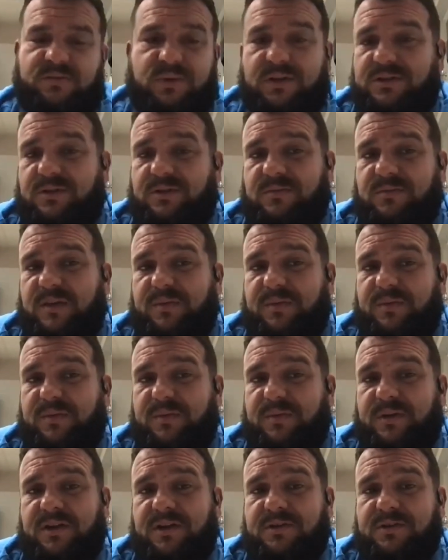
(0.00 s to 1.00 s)
all this blood
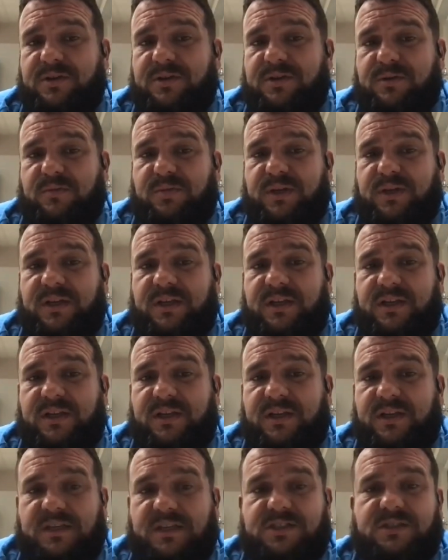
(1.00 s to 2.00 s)
to maybe an internal
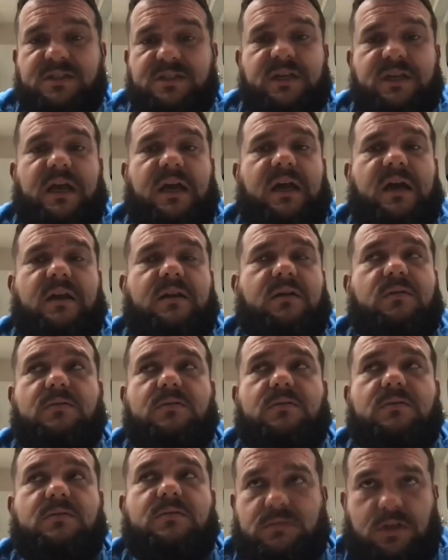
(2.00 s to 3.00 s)
bleeding, and it's just like,
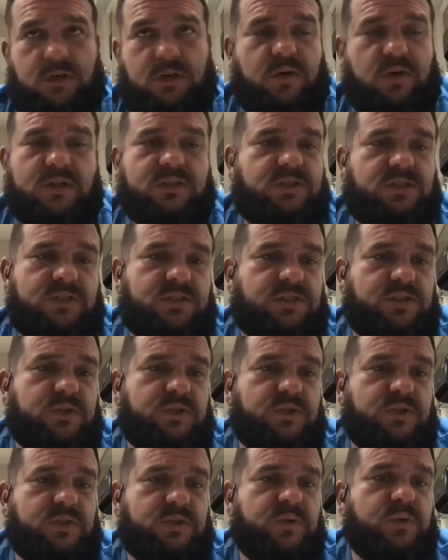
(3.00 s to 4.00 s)
I don't know what
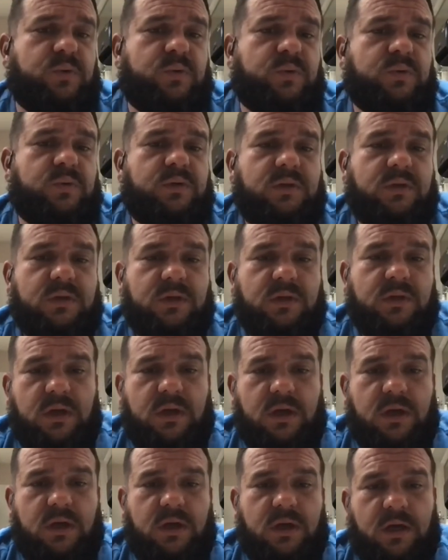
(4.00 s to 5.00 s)
to do.
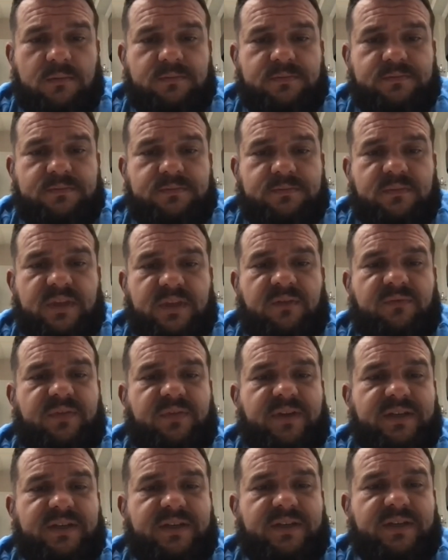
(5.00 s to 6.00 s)

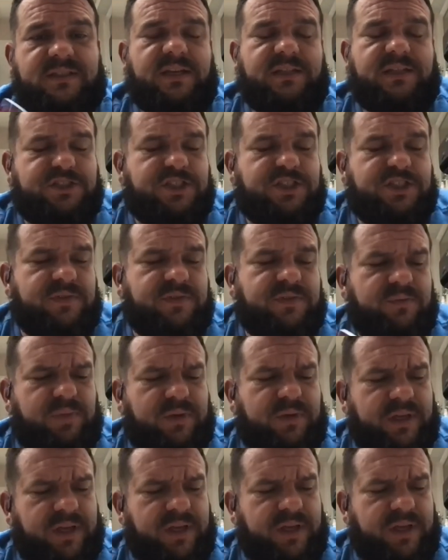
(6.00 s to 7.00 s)
Investigate the
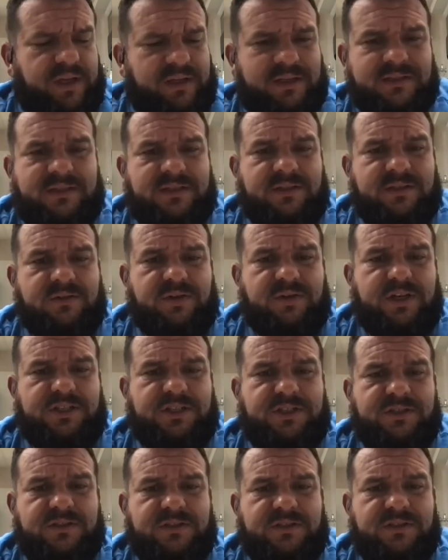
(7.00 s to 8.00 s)
chief complaint.
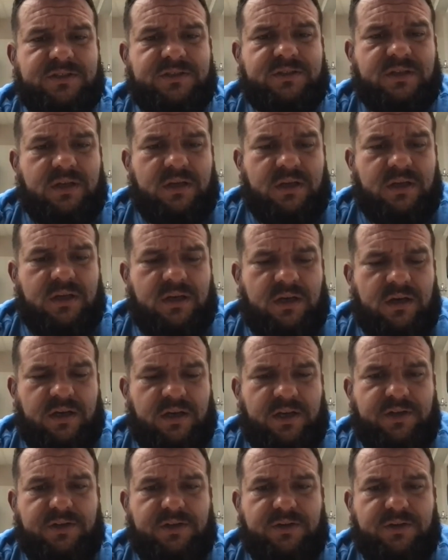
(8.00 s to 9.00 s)
Considerations
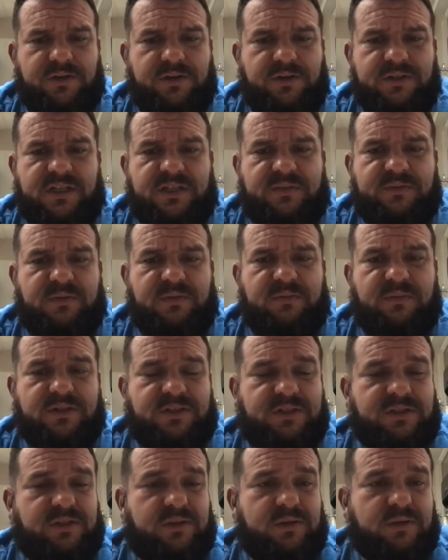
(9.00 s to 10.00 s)
in your
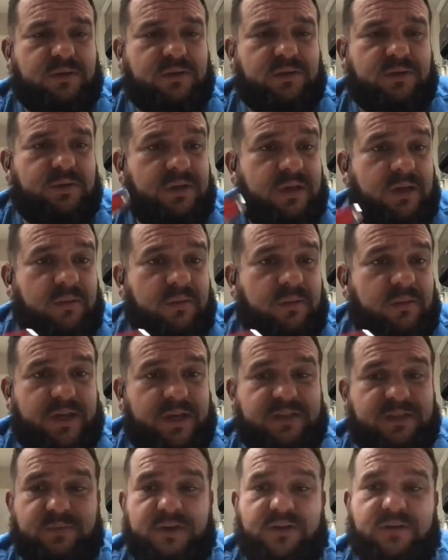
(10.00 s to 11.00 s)
assessment must include
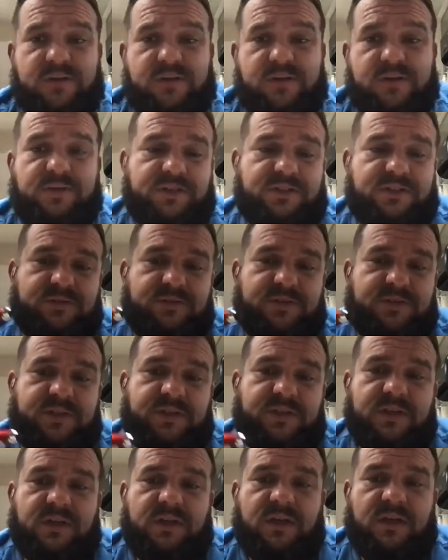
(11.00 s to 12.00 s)
past medical
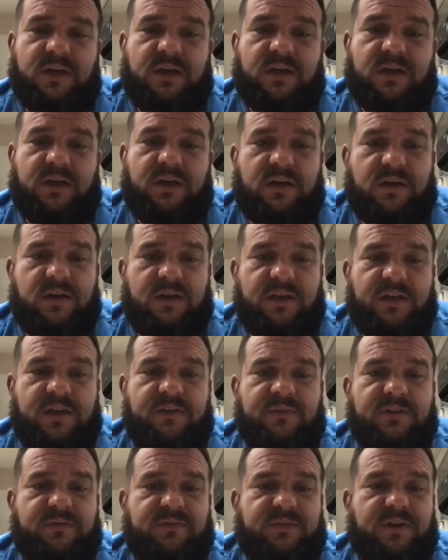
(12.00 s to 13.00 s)
history,
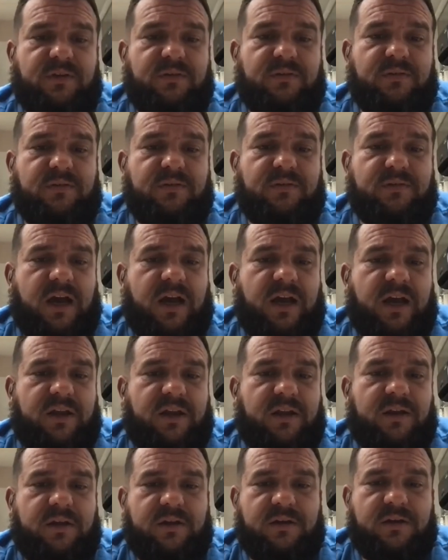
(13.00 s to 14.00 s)
even if they're
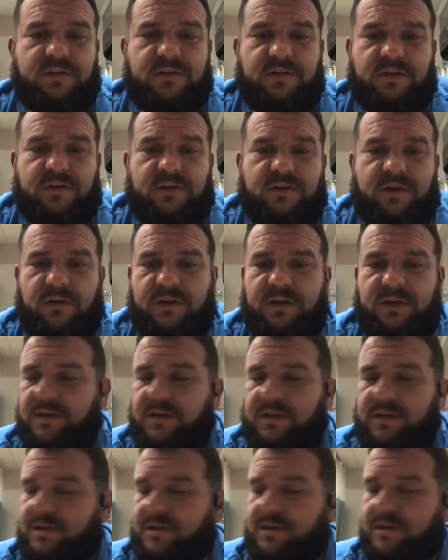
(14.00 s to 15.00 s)
not
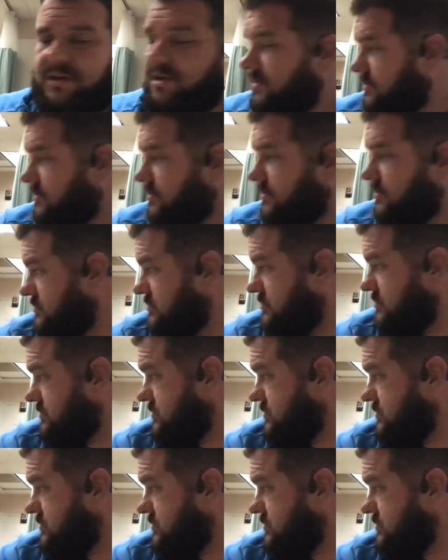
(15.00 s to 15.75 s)
currently acute